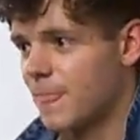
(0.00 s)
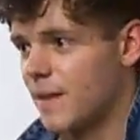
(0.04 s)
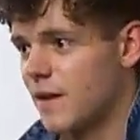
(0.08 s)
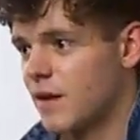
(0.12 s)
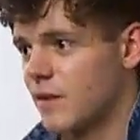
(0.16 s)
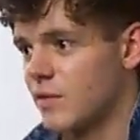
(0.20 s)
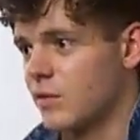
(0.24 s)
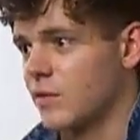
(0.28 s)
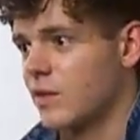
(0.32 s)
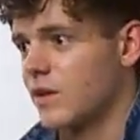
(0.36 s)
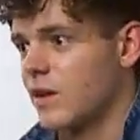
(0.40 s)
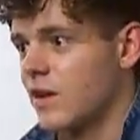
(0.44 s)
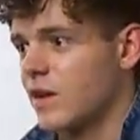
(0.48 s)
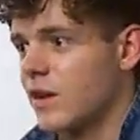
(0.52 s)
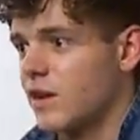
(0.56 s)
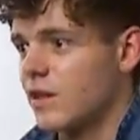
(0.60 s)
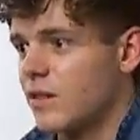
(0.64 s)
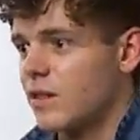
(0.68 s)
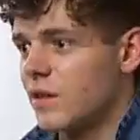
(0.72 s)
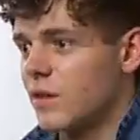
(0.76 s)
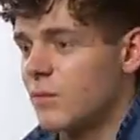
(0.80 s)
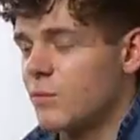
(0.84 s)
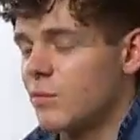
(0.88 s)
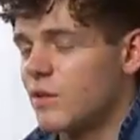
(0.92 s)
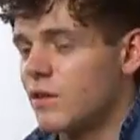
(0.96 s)
I don't think
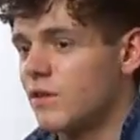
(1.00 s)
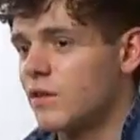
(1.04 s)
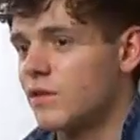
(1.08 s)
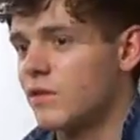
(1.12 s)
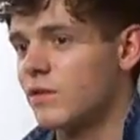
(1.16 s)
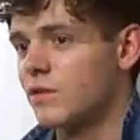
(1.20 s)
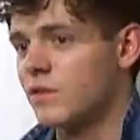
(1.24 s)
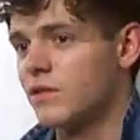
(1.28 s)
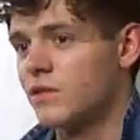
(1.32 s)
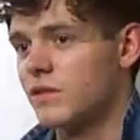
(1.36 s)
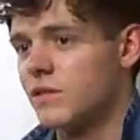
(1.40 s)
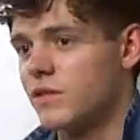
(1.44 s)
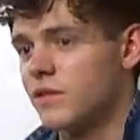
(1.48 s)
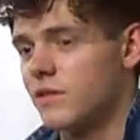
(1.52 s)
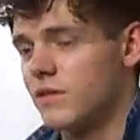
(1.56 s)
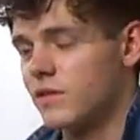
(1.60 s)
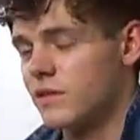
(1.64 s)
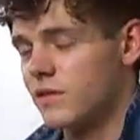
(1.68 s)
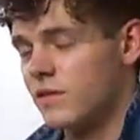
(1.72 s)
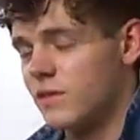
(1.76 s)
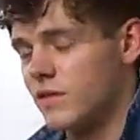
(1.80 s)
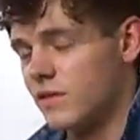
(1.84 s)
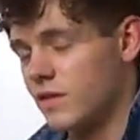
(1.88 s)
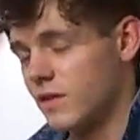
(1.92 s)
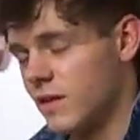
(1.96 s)
anything we do has
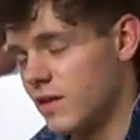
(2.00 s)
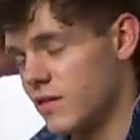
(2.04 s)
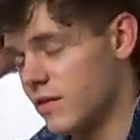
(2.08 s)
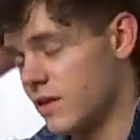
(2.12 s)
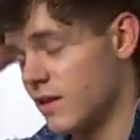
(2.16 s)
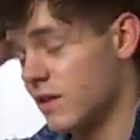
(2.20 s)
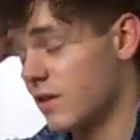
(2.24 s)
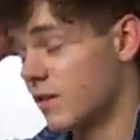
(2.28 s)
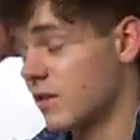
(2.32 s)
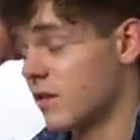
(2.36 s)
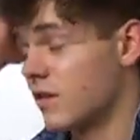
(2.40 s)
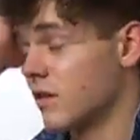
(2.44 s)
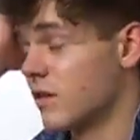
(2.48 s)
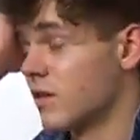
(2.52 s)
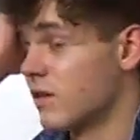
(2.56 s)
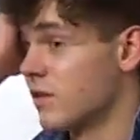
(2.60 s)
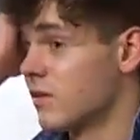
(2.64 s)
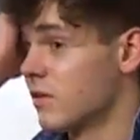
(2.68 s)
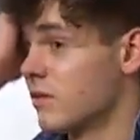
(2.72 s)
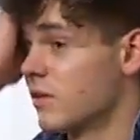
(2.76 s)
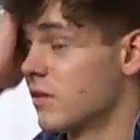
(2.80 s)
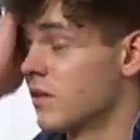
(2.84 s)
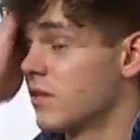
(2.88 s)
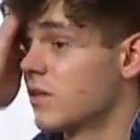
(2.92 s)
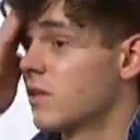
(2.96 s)
anything to
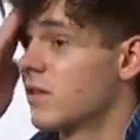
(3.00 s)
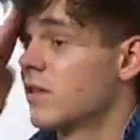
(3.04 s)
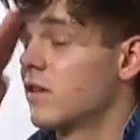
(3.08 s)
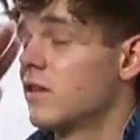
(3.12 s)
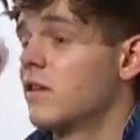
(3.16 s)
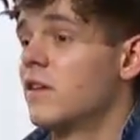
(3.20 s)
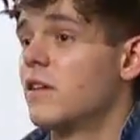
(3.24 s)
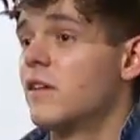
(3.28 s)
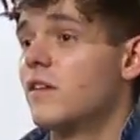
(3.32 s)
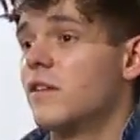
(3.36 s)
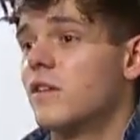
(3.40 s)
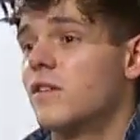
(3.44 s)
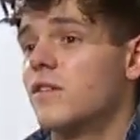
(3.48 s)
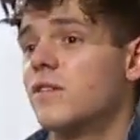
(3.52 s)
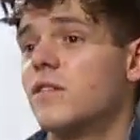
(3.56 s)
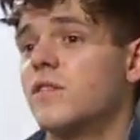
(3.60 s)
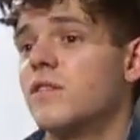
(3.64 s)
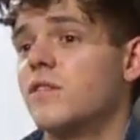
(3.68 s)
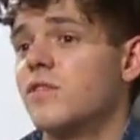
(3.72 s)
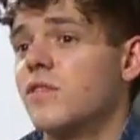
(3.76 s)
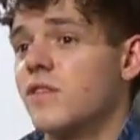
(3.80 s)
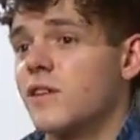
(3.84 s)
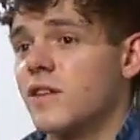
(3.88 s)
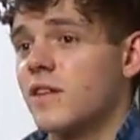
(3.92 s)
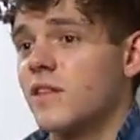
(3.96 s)
do with
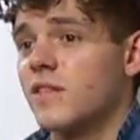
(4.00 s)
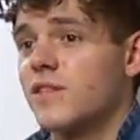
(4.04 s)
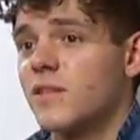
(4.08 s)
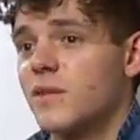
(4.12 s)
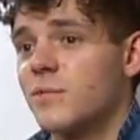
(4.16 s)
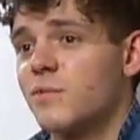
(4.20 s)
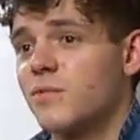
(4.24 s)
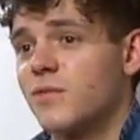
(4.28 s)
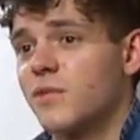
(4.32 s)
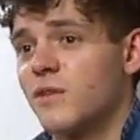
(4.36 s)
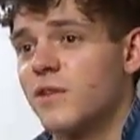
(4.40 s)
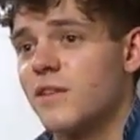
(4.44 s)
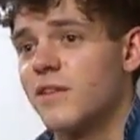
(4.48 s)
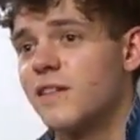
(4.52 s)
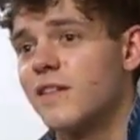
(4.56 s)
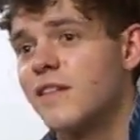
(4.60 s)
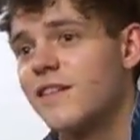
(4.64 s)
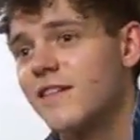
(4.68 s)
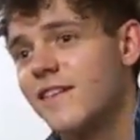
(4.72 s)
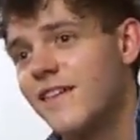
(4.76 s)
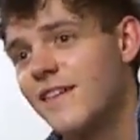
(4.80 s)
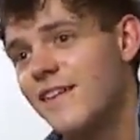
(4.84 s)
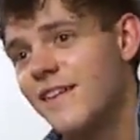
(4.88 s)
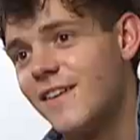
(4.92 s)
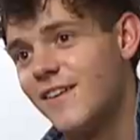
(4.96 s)
surfing except for
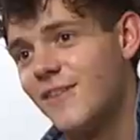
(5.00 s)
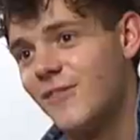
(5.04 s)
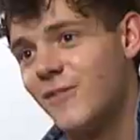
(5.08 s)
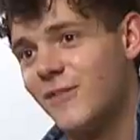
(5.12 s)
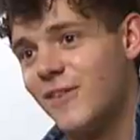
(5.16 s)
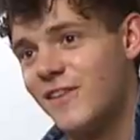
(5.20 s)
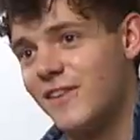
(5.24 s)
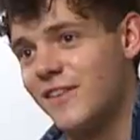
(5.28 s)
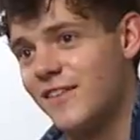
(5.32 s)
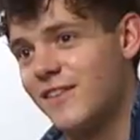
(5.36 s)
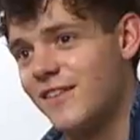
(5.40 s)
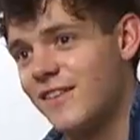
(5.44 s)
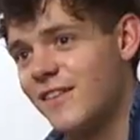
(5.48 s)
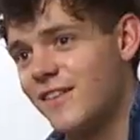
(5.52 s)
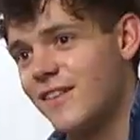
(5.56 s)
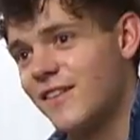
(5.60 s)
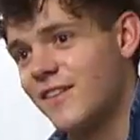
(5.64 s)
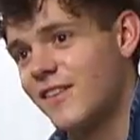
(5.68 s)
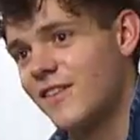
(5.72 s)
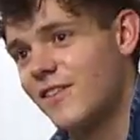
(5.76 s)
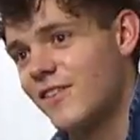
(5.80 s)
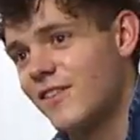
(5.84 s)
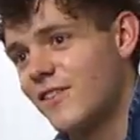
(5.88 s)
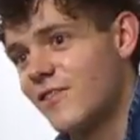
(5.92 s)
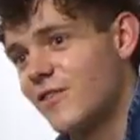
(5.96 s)
one
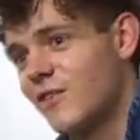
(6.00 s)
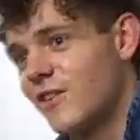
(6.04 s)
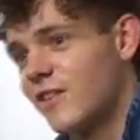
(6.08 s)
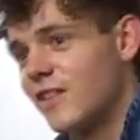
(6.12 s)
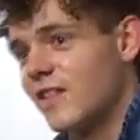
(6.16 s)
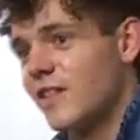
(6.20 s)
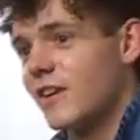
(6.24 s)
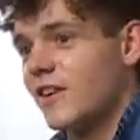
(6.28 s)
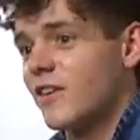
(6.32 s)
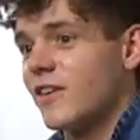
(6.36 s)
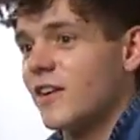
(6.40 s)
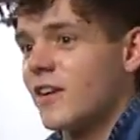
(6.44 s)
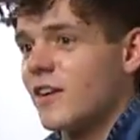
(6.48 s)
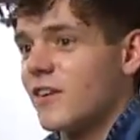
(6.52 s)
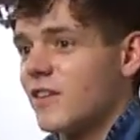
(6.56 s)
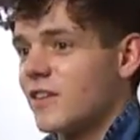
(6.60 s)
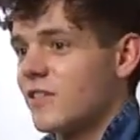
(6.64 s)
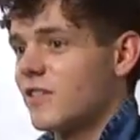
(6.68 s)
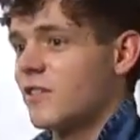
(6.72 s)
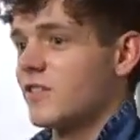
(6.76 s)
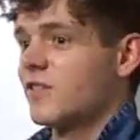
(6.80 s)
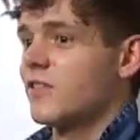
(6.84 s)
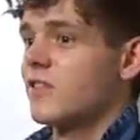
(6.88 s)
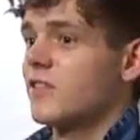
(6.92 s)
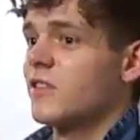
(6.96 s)
lyric or
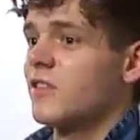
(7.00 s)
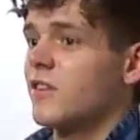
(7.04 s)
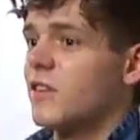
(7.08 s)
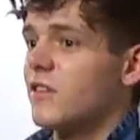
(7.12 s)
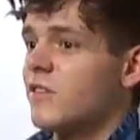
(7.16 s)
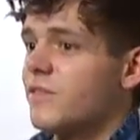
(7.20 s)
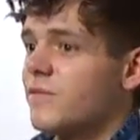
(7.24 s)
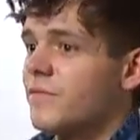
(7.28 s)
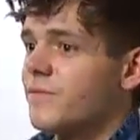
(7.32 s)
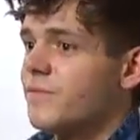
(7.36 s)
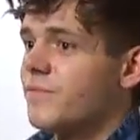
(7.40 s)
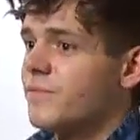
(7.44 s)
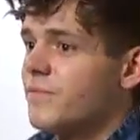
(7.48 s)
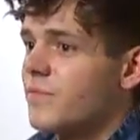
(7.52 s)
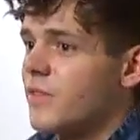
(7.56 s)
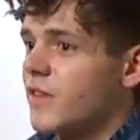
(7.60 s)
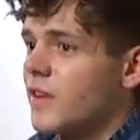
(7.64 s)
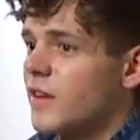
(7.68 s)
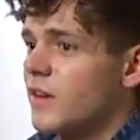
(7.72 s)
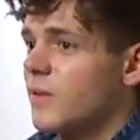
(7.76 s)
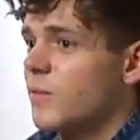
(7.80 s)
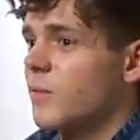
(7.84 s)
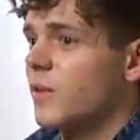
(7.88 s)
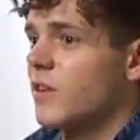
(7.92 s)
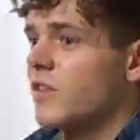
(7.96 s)
two, you know, and
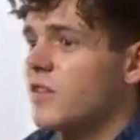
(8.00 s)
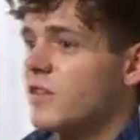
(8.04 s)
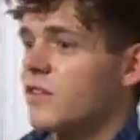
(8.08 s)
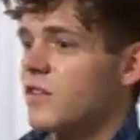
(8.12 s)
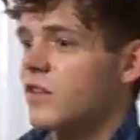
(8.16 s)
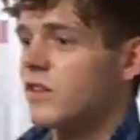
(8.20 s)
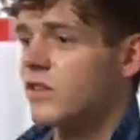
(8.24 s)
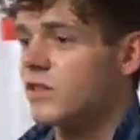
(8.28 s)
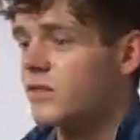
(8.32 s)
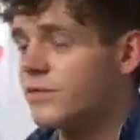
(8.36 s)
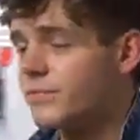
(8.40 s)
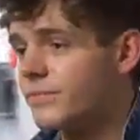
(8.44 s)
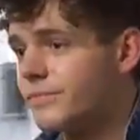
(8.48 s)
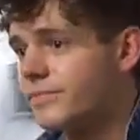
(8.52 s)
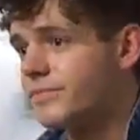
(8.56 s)
in one song.